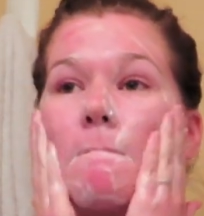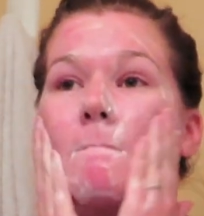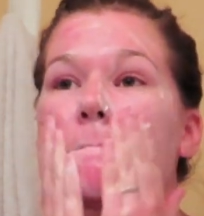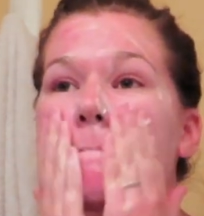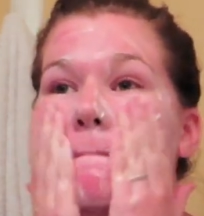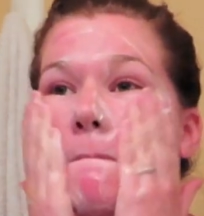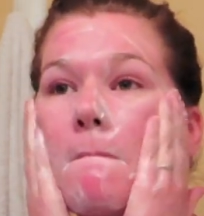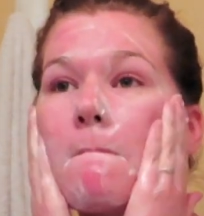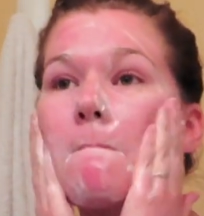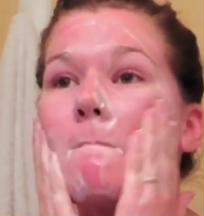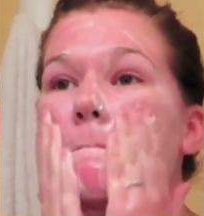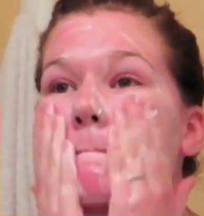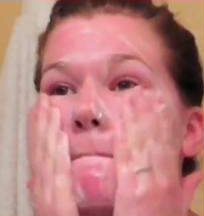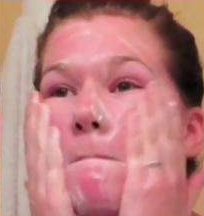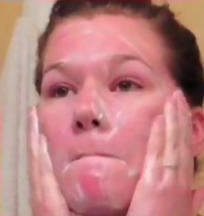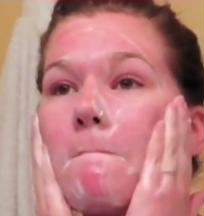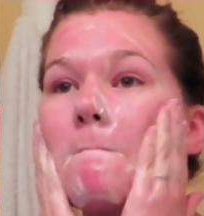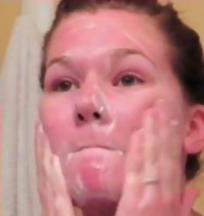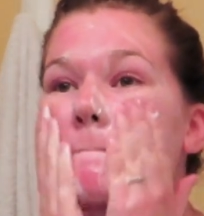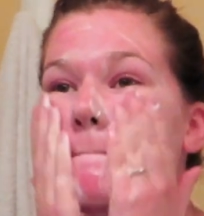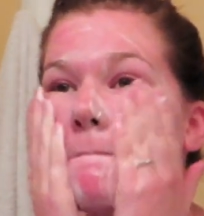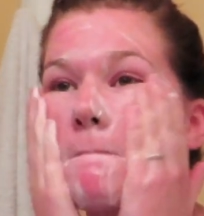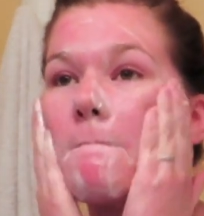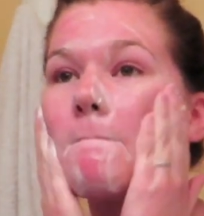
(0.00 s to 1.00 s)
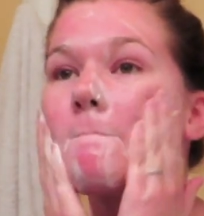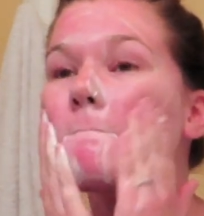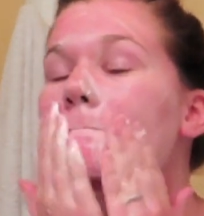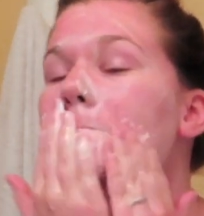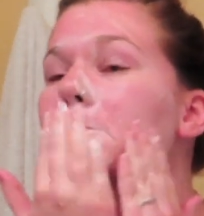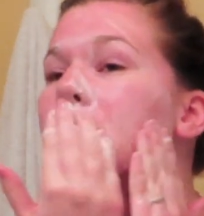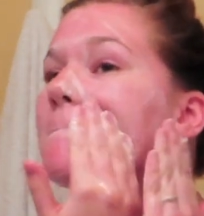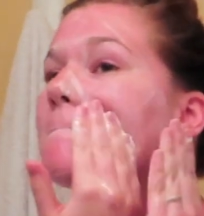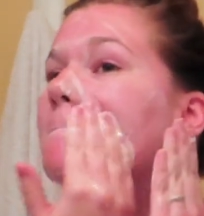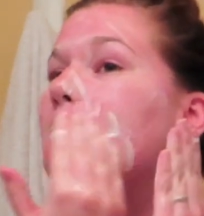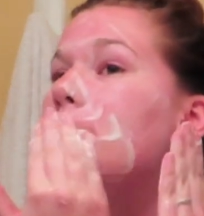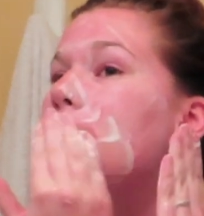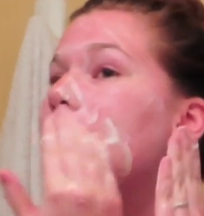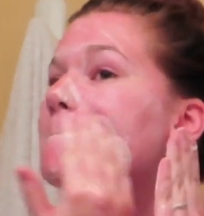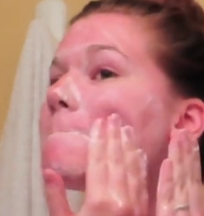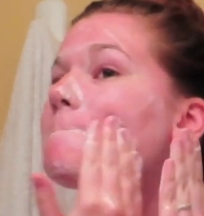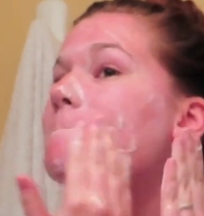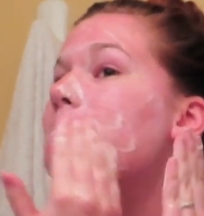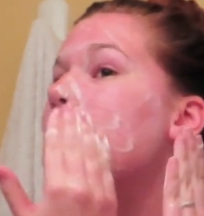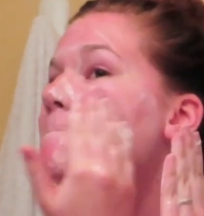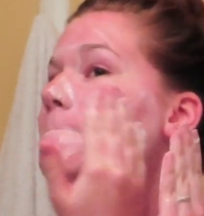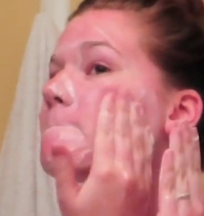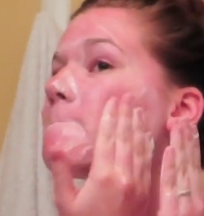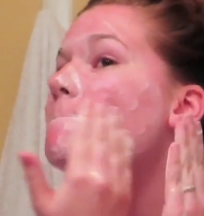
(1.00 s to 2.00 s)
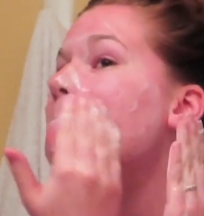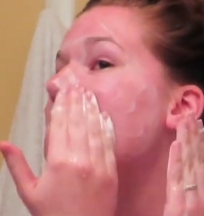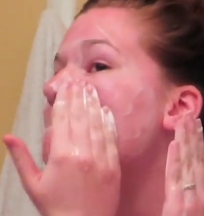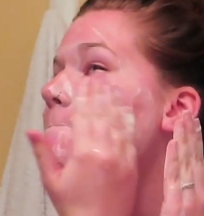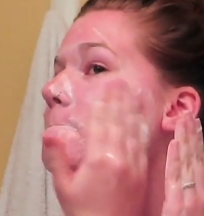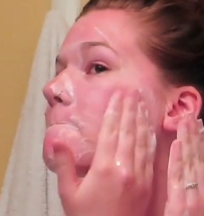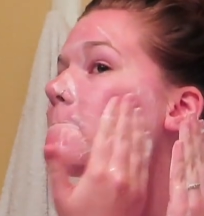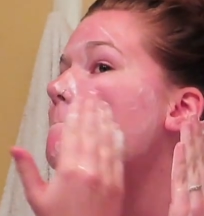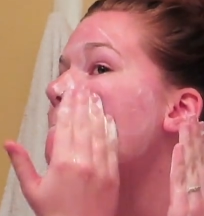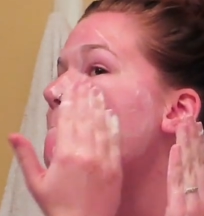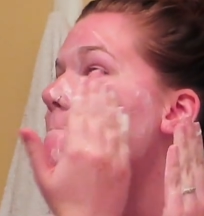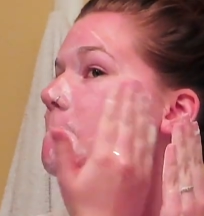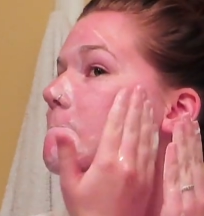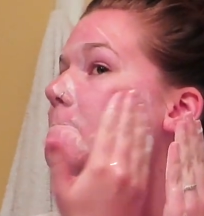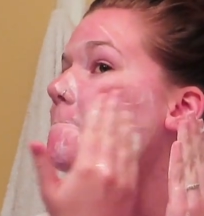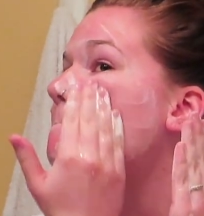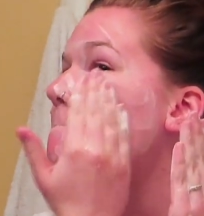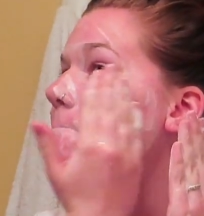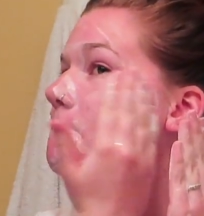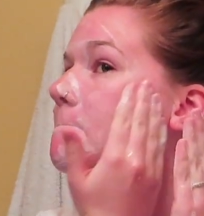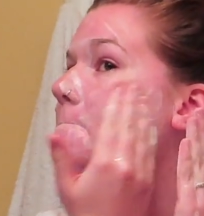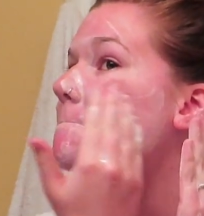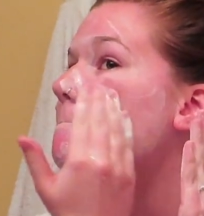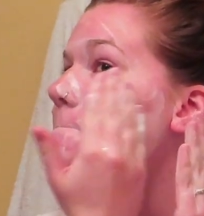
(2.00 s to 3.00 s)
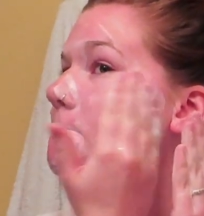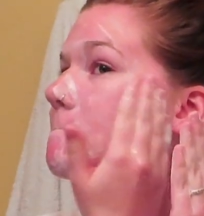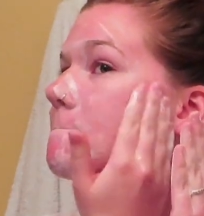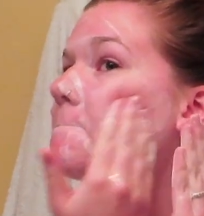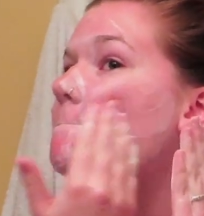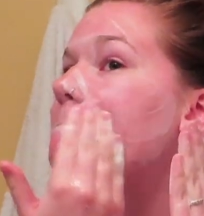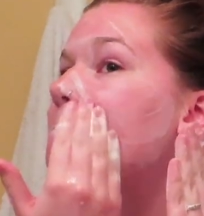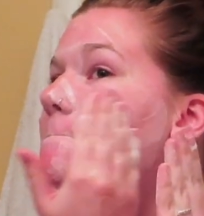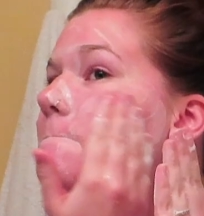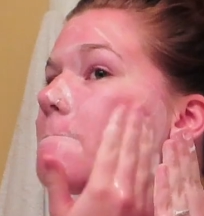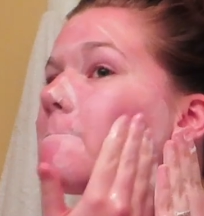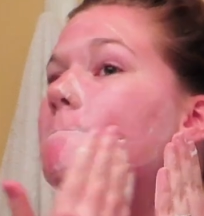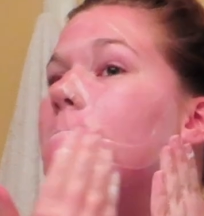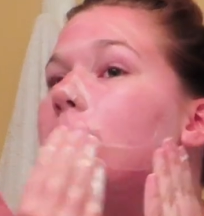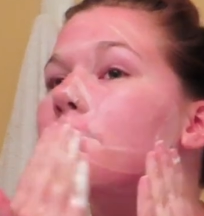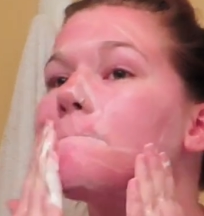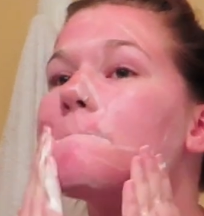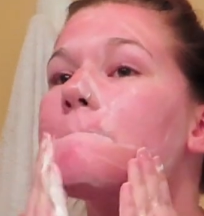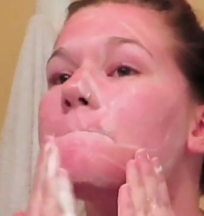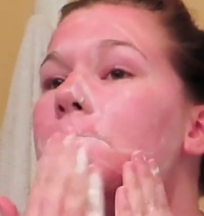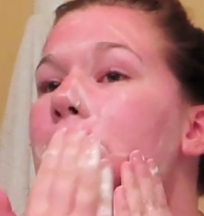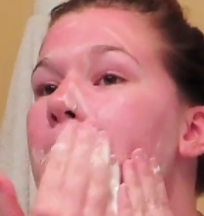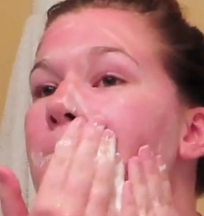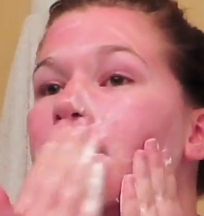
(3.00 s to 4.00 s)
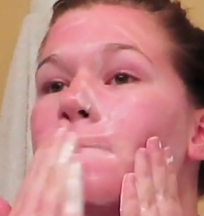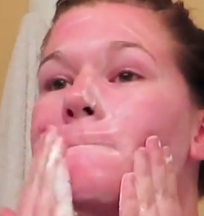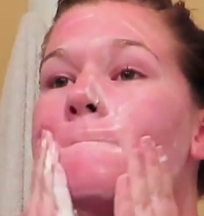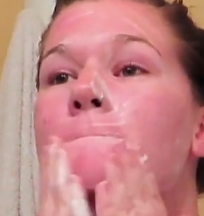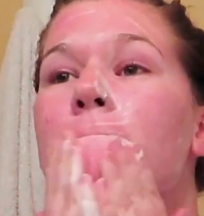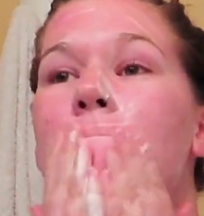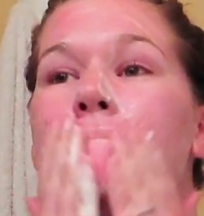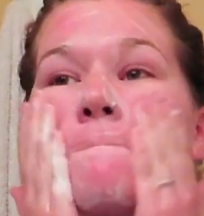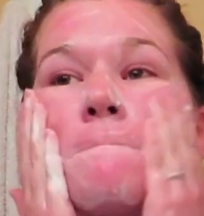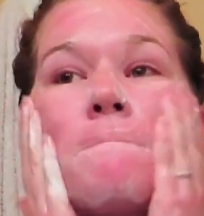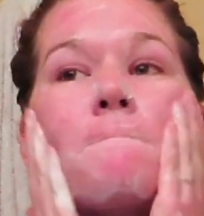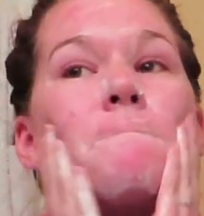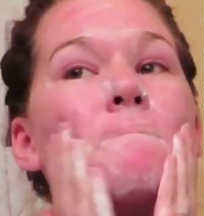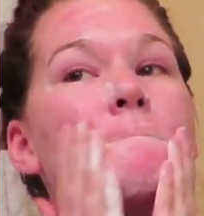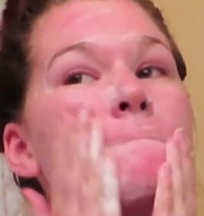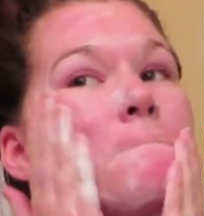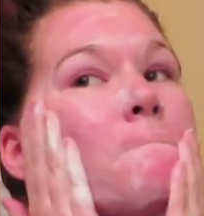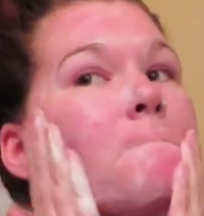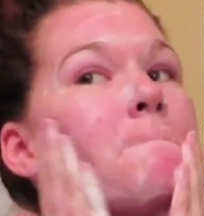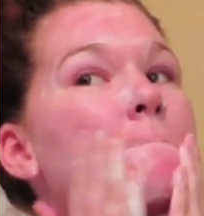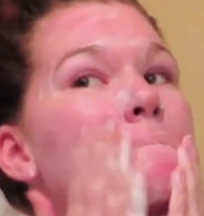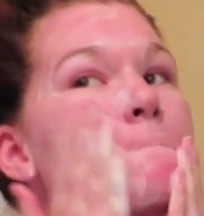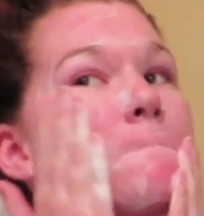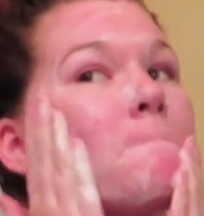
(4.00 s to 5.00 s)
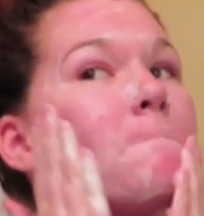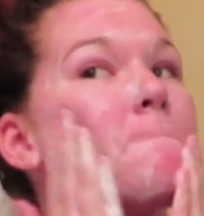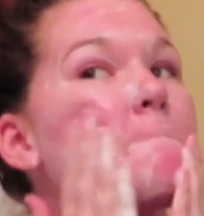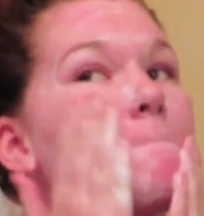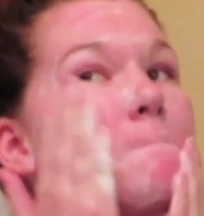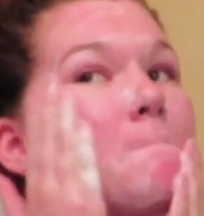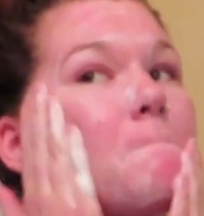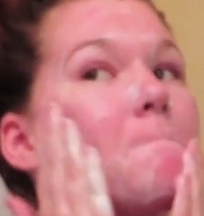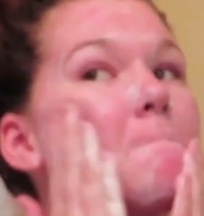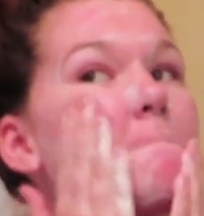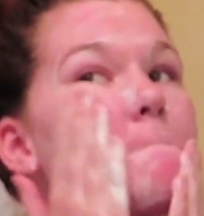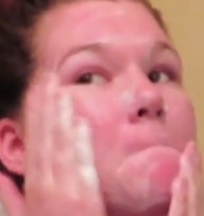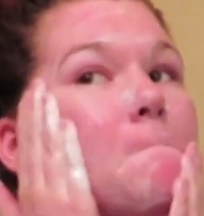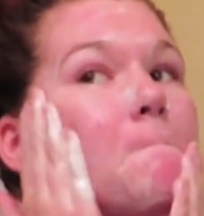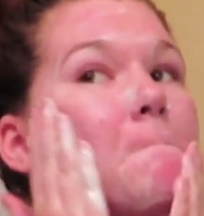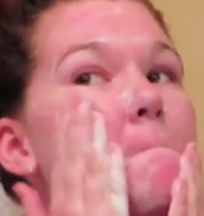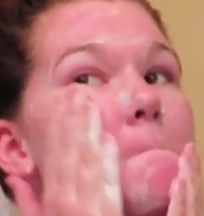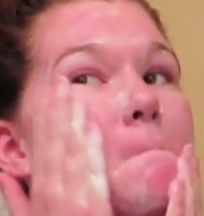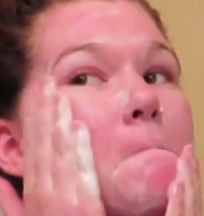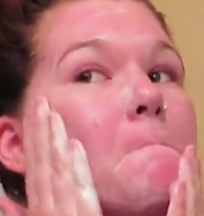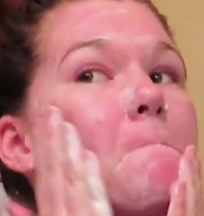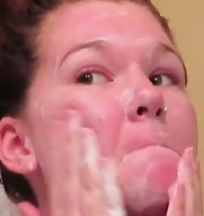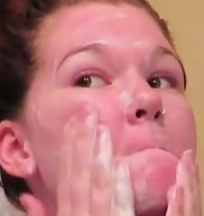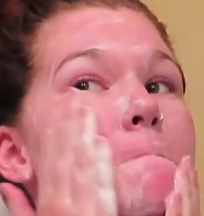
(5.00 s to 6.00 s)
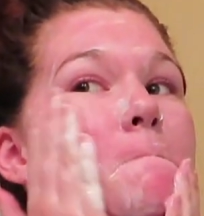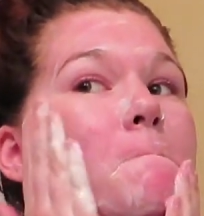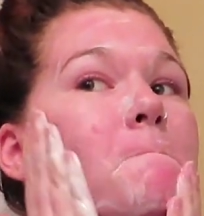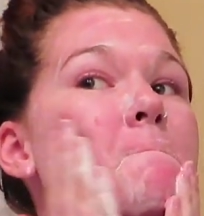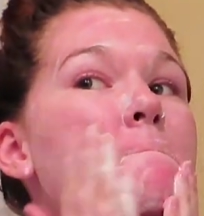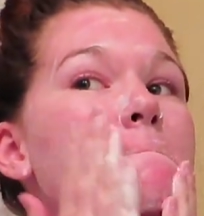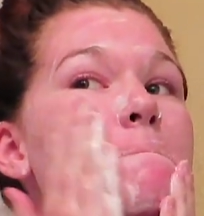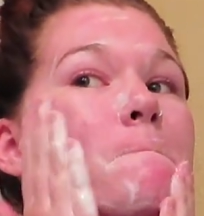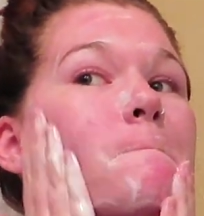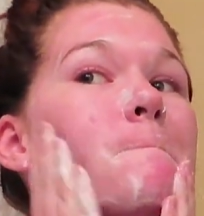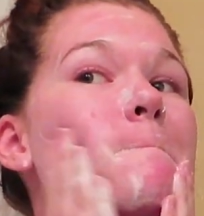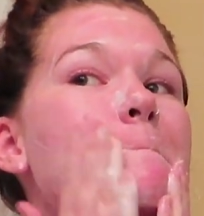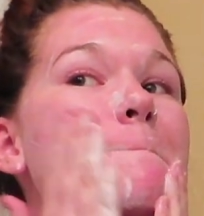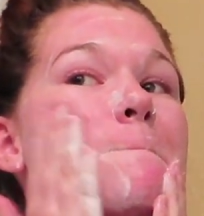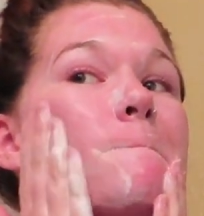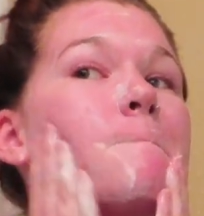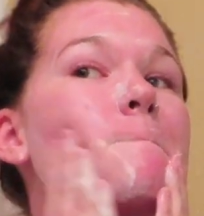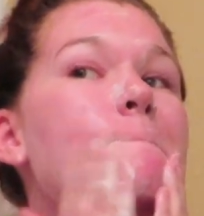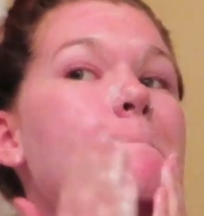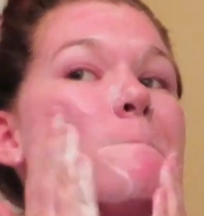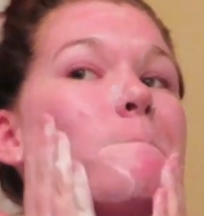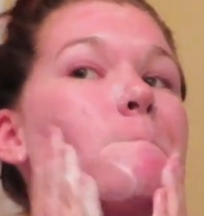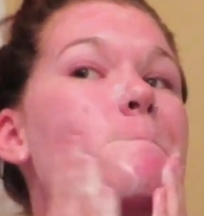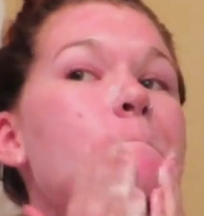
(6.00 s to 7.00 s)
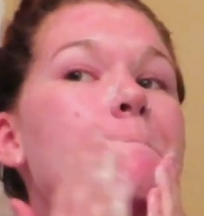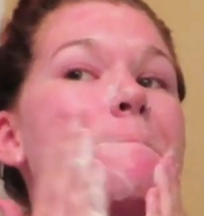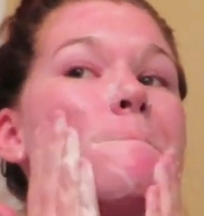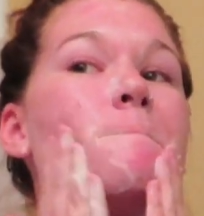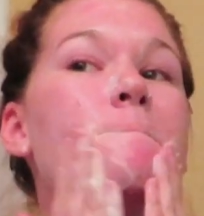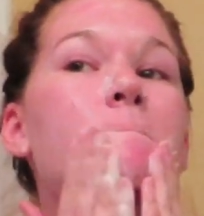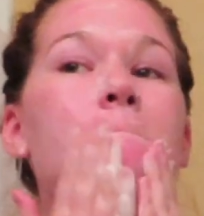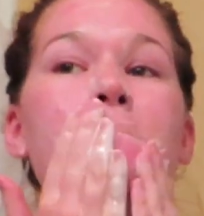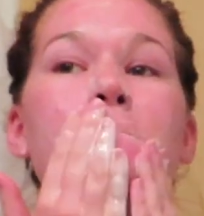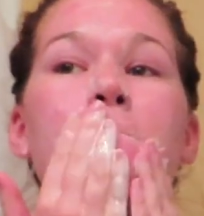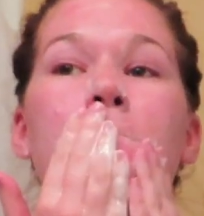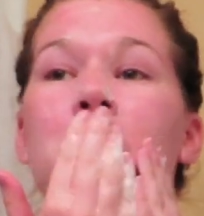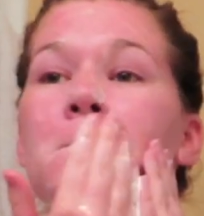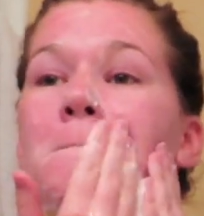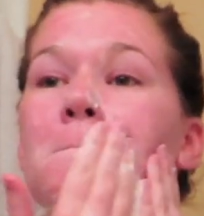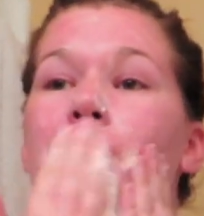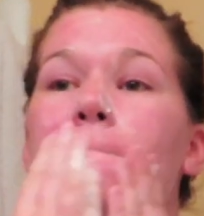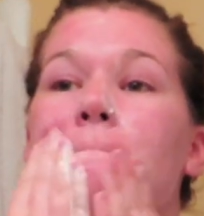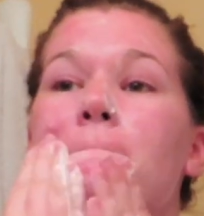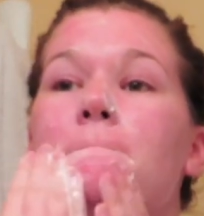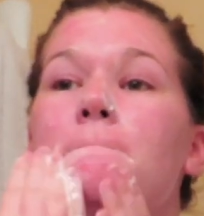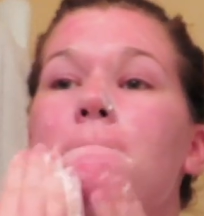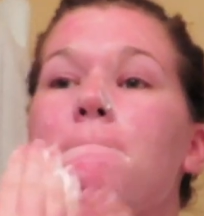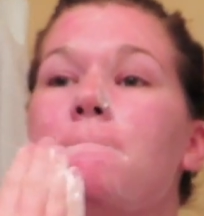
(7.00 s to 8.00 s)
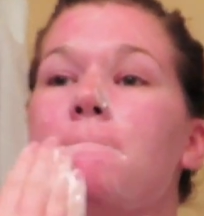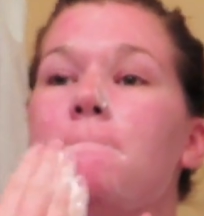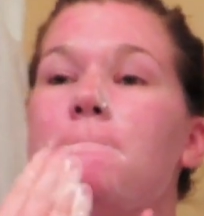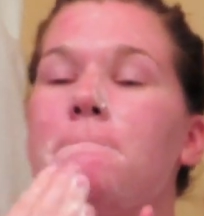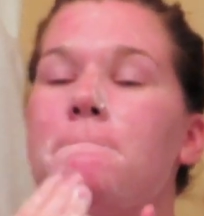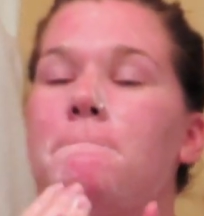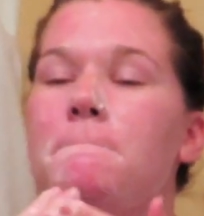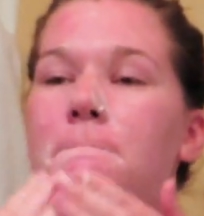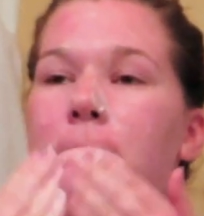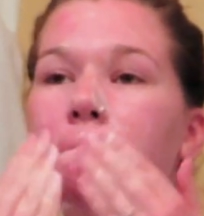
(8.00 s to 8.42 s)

cleaning our face really quick. And so just a reminder to kind of take your time and get all the parts of your face. I try and do